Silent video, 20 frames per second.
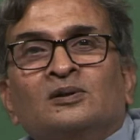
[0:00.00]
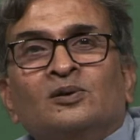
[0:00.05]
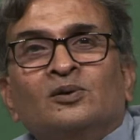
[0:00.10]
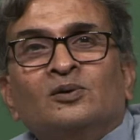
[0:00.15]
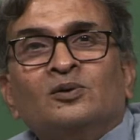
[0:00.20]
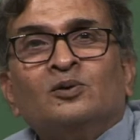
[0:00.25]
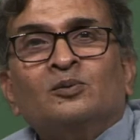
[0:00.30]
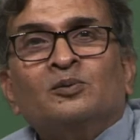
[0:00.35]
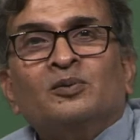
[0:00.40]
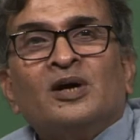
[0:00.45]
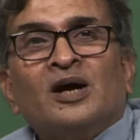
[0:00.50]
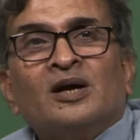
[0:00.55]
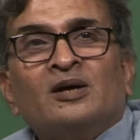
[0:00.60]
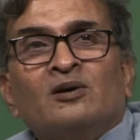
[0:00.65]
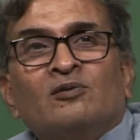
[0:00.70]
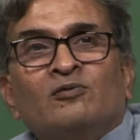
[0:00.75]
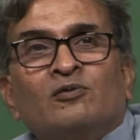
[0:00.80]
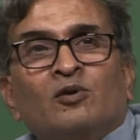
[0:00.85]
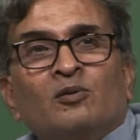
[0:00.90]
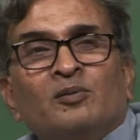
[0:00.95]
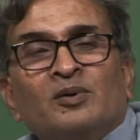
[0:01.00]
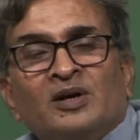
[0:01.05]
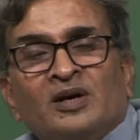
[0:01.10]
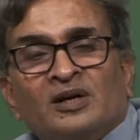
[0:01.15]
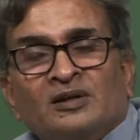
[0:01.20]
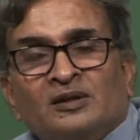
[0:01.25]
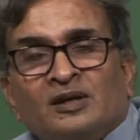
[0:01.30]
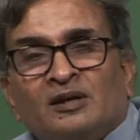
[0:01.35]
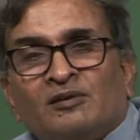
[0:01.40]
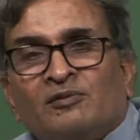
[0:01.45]
going to be hydrophobic,
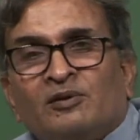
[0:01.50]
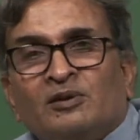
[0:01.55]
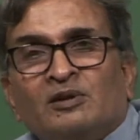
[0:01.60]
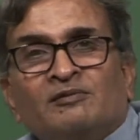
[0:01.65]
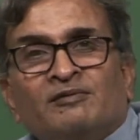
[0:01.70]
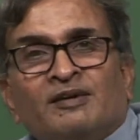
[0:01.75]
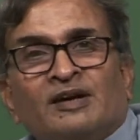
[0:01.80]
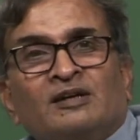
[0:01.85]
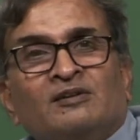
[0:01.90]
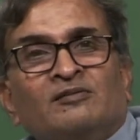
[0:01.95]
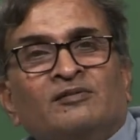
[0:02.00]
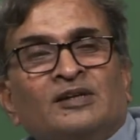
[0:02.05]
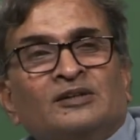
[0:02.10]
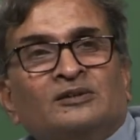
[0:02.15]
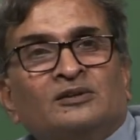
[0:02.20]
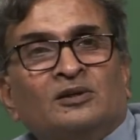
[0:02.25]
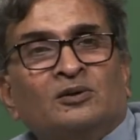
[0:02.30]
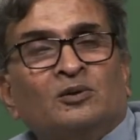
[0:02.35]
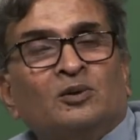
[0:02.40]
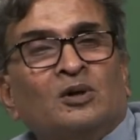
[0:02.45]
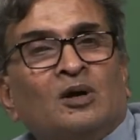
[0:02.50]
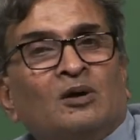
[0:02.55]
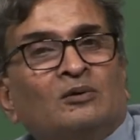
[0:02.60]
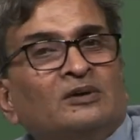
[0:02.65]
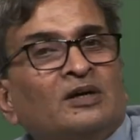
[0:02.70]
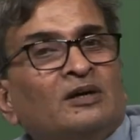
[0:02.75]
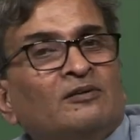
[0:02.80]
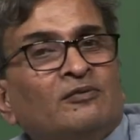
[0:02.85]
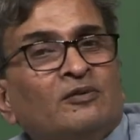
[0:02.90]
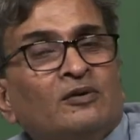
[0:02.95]
and therefore, the effectiveness can go down.
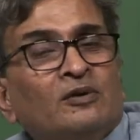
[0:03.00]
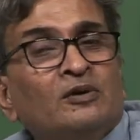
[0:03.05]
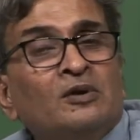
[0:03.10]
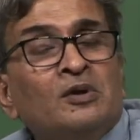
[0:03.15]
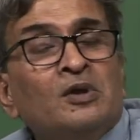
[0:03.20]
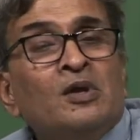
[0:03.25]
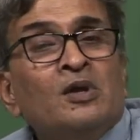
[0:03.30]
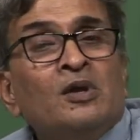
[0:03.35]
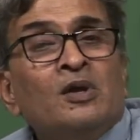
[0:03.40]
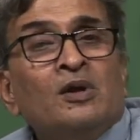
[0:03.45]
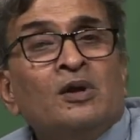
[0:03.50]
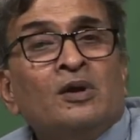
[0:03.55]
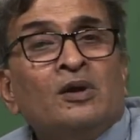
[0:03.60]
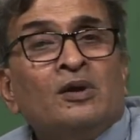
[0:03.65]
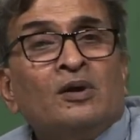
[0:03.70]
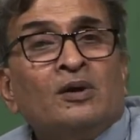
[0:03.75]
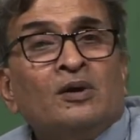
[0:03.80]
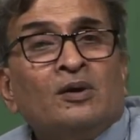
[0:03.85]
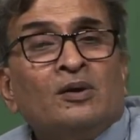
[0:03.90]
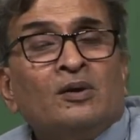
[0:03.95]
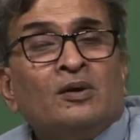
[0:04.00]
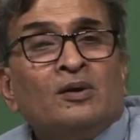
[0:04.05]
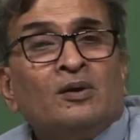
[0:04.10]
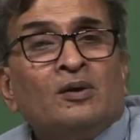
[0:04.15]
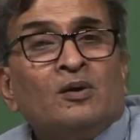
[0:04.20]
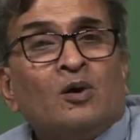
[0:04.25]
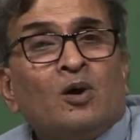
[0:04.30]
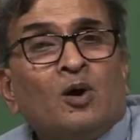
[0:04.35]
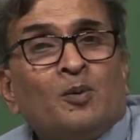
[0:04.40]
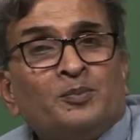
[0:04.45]
Therefore,
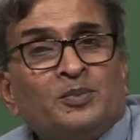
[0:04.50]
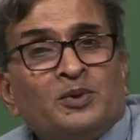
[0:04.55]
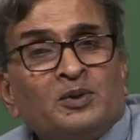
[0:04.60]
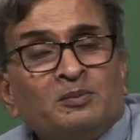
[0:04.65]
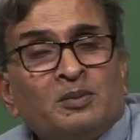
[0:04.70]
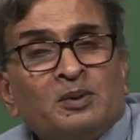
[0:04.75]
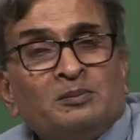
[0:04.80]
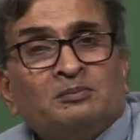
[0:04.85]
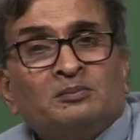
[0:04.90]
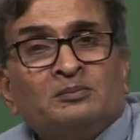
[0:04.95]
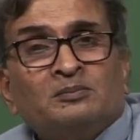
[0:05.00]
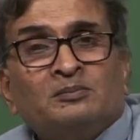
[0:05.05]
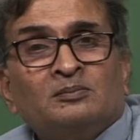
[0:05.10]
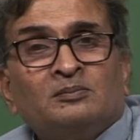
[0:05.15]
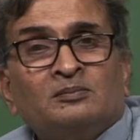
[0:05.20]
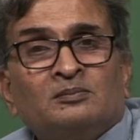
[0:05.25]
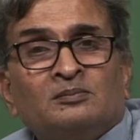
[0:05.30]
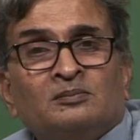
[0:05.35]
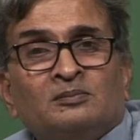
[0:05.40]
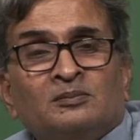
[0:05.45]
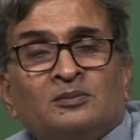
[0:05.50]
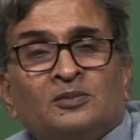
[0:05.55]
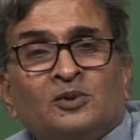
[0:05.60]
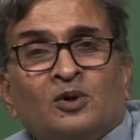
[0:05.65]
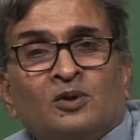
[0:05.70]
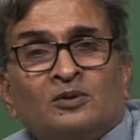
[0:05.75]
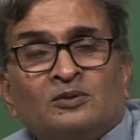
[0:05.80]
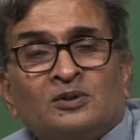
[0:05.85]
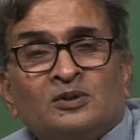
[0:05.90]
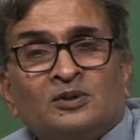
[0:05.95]
optimum
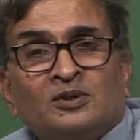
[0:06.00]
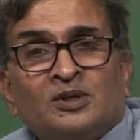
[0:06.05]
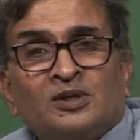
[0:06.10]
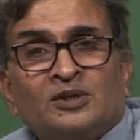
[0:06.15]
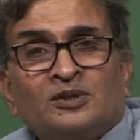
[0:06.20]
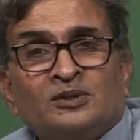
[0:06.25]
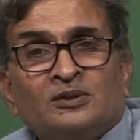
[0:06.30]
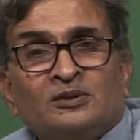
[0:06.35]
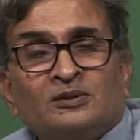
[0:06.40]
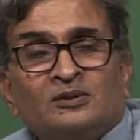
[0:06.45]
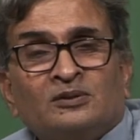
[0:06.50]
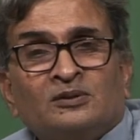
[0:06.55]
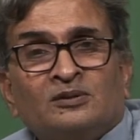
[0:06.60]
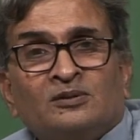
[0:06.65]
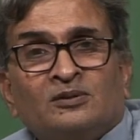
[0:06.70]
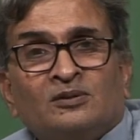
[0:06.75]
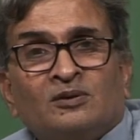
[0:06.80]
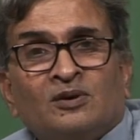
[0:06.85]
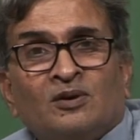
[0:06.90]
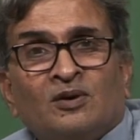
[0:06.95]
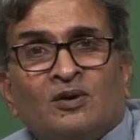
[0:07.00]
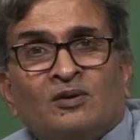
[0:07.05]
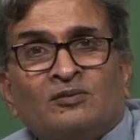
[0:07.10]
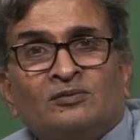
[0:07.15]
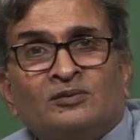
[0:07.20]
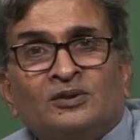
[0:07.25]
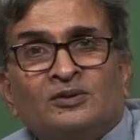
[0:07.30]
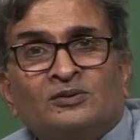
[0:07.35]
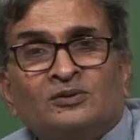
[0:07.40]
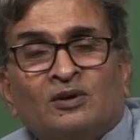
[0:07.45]
concentration
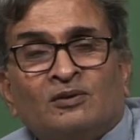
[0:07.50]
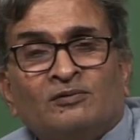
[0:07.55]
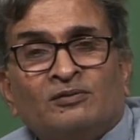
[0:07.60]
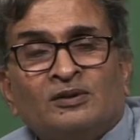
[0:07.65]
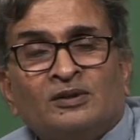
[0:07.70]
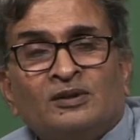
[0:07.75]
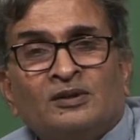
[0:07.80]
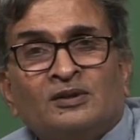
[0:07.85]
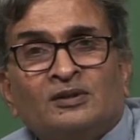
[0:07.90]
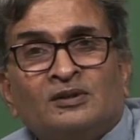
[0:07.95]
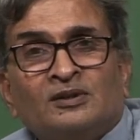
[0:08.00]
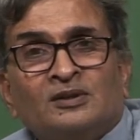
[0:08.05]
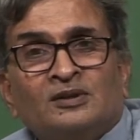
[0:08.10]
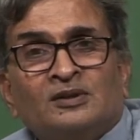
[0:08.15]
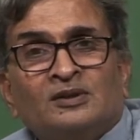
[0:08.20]
of the softener,